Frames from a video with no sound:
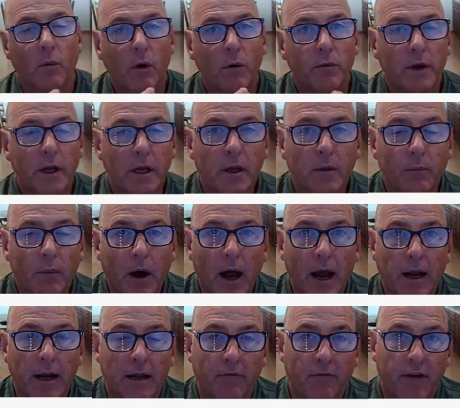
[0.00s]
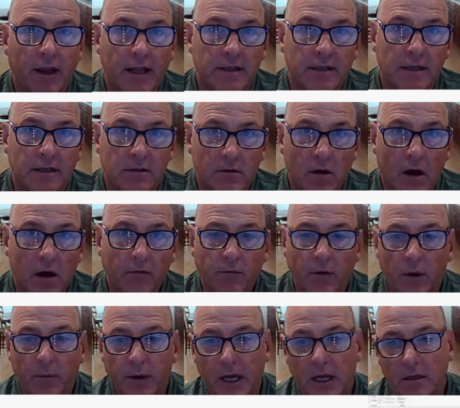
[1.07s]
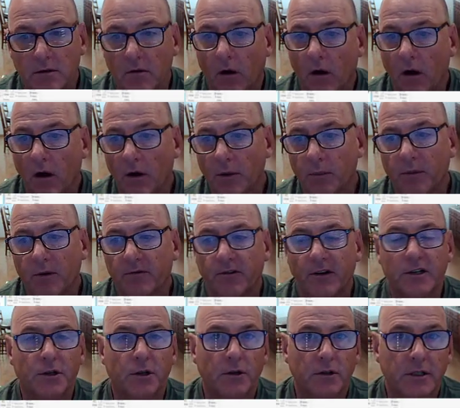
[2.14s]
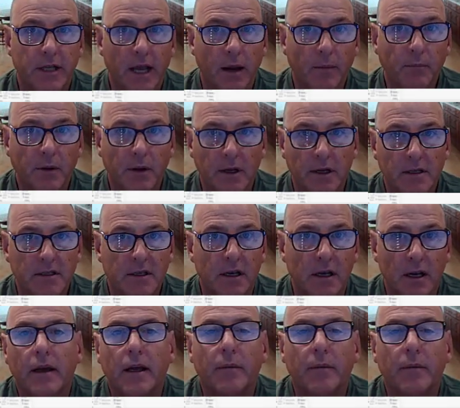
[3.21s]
won't need to buy any fancy software because all the professional templates